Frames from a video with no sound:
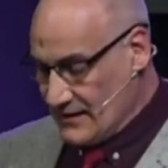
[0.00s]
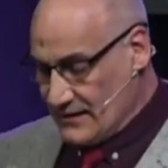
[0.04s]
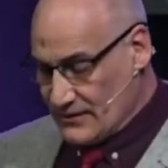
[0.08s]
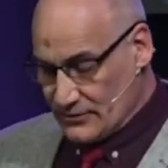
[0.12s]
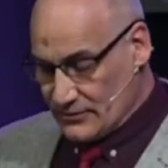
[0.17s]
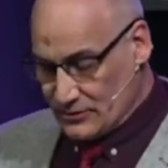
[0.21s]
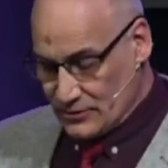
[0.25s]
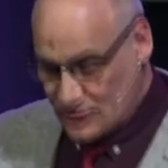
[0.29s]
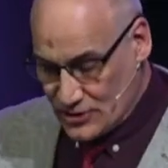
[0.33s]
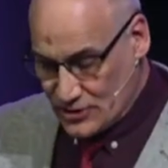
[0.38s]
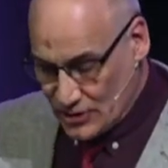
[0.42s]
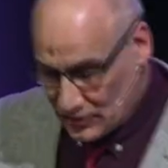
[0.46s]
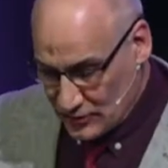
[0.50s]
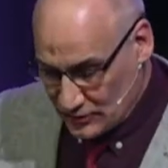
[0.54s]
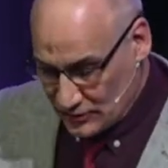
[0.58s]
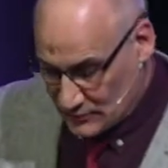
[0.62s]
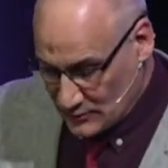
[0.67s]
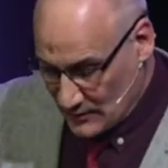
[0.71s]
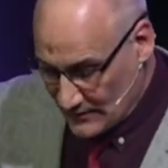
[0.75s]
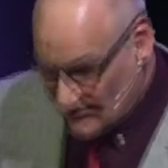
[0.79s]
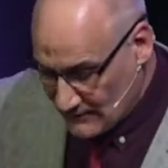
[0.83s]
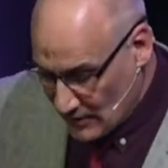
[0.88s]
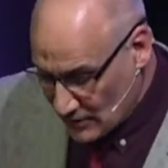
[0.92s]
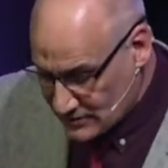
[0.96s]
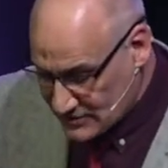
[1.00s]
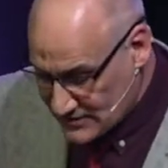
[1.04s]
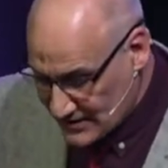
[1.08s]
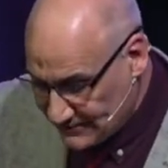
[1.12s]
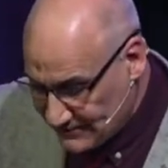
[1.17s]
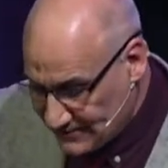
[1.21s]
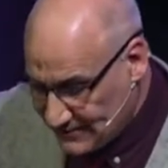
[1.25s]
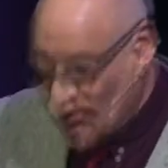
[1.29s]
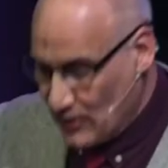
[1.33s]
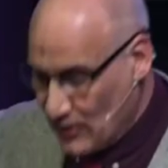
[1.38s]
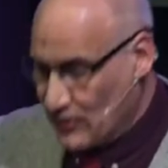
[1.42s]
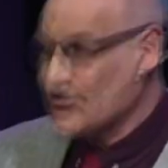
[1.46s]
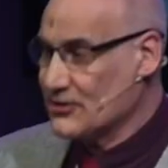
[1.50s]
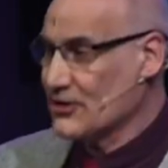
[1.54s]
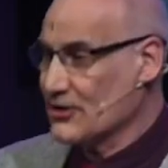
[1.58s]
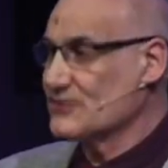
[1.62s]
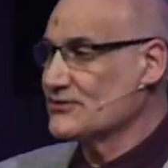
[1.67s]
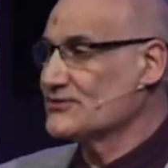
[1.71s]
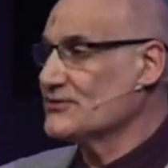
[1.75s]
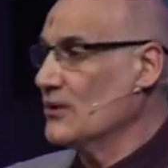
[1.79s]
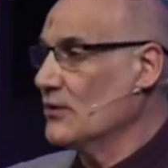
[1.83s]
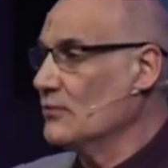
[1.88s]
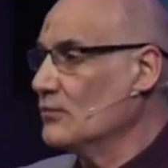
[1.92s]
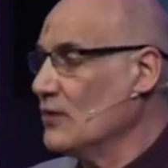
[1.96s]
good. We've got to focus
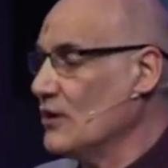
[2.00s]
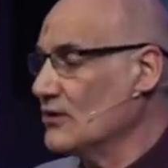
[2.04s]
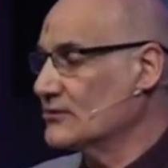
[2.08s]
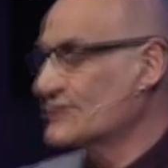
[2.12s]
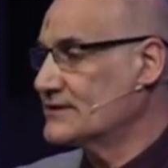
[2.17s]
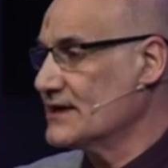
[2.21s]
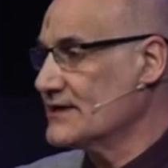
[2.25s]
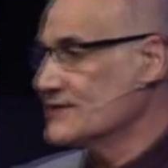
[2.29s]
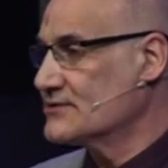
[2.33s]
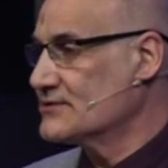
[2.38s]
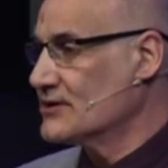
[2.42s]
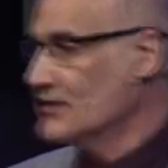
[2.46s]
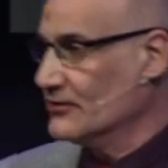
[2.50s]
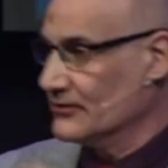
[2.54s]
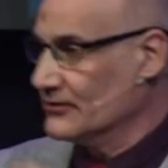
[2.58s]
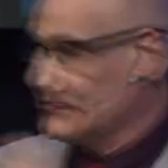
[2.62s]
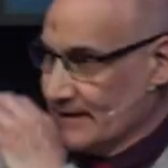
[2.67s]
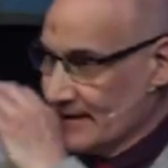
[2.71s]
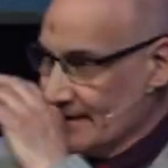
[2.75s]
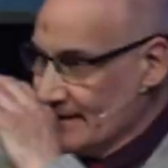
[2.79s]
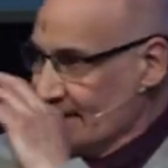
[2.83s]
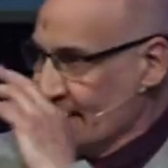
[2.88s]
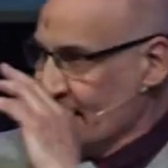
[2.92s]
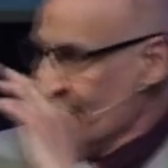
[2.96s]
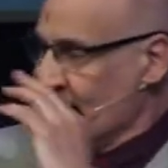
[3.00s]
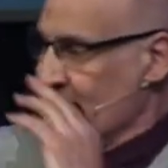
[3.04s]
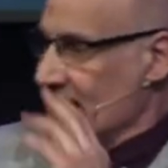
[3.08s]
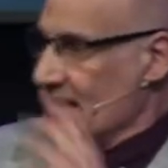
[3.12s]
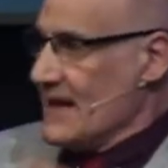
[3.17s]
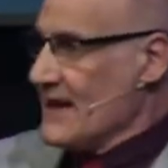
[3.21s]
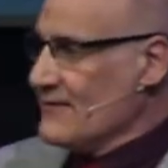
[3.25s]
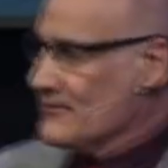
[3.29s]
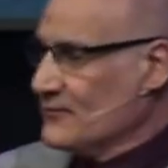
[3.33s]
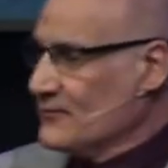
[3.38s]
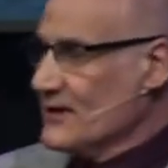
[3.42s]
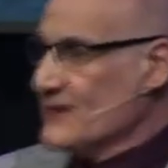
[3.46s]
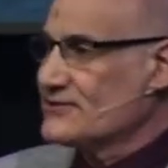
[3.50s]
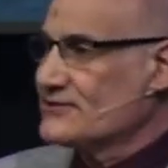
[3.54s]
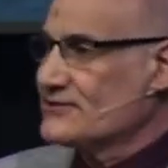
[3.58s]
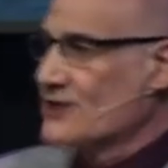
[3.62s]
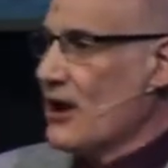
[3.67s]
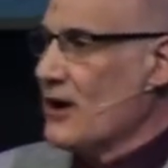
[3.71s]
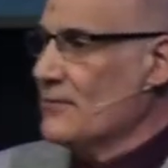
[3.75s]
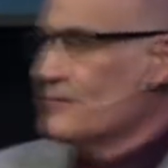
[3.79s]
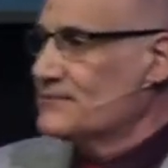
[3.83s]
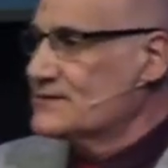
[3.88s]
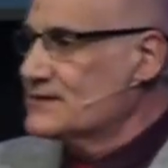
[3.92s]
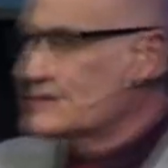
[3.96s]
on what is good. If we
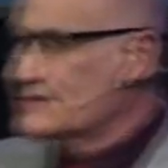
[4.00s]
stop